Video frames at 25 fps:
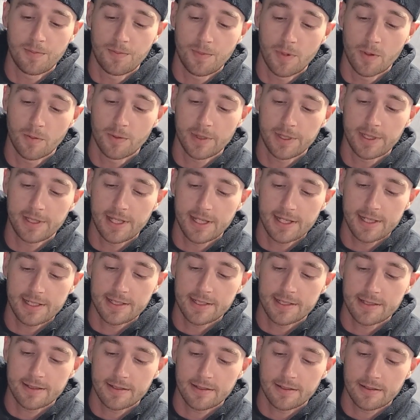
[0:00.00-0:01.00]
But with
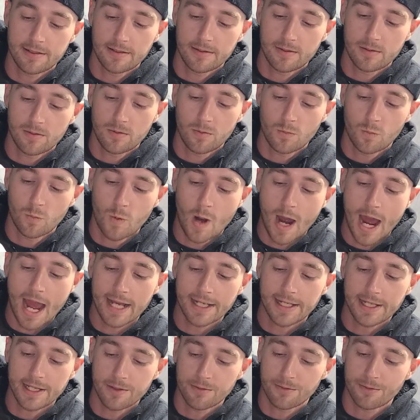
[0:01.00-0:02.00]
this
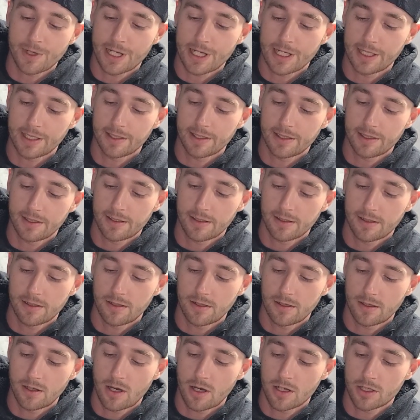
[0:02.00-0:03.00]
wacky rig
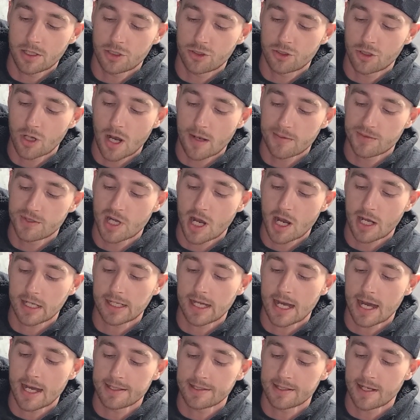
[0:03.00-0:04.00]
on a drop
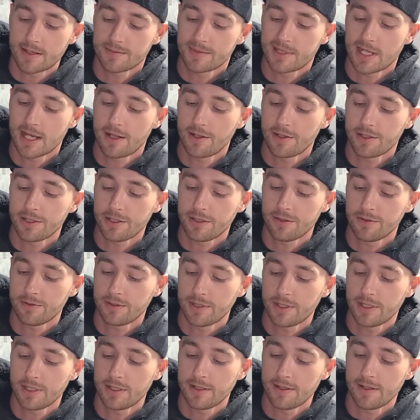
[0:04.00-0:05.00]
shot, guys, I'm telling you,
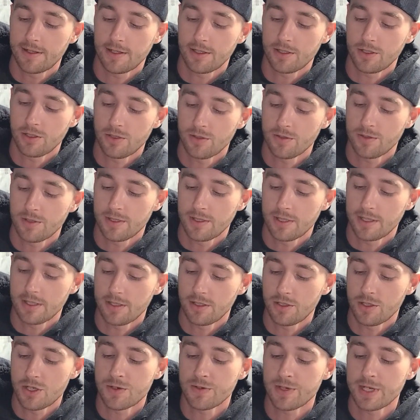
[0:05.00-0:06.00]
and
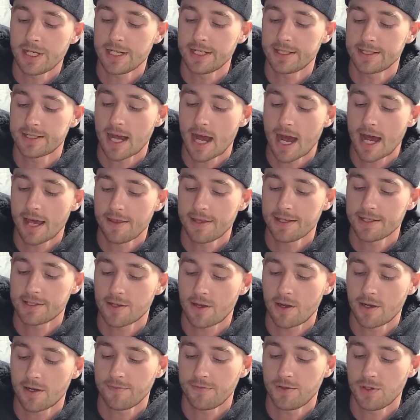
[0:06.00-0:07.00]
you need to tie this
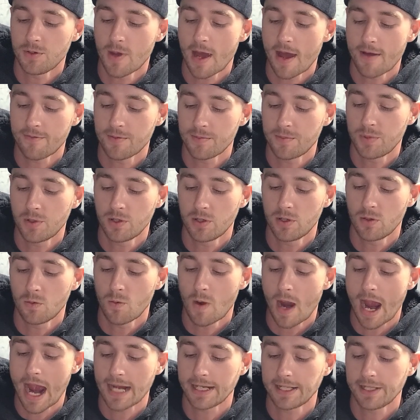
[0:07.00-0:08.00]
on. If you haven't put a
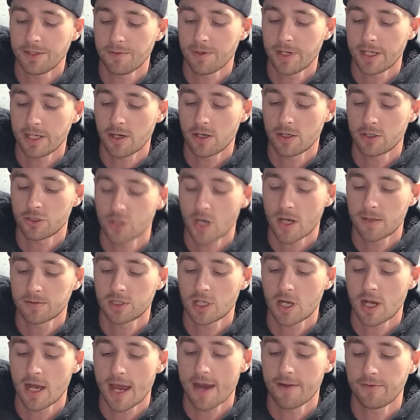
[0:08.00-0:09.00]
wacky rig on a drop
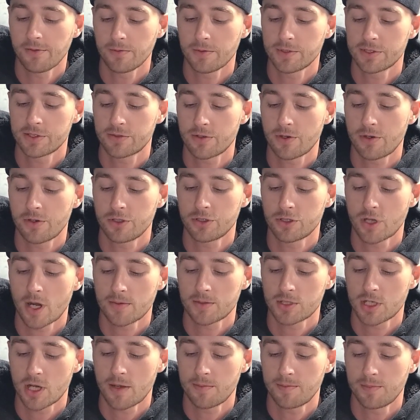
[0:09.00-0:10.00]
shot, everyone's thrown a
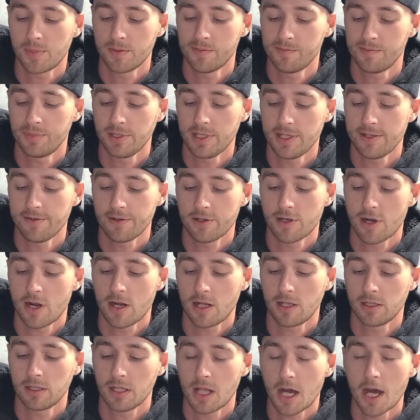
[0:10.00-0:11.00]
drop shot, but believe it or
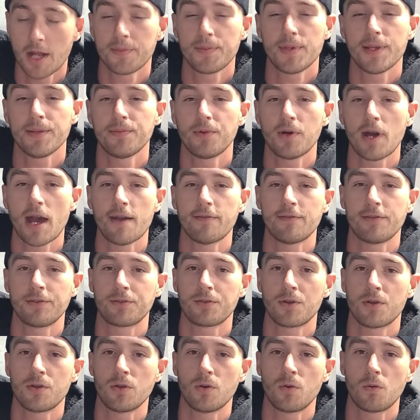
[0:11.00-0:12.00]
not, a lot of people
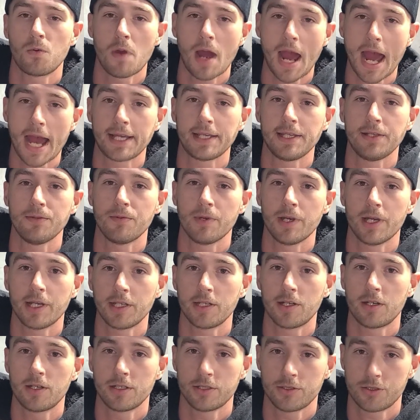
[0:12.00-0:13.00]
haven't thrown a wacky
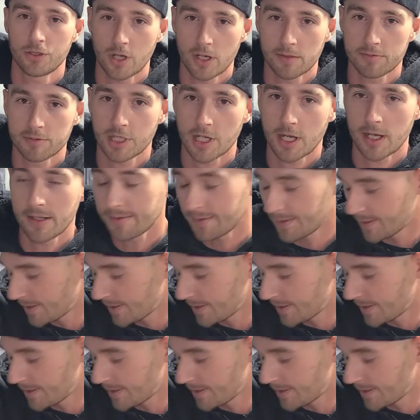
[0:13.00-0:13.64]
rig on a drop shot.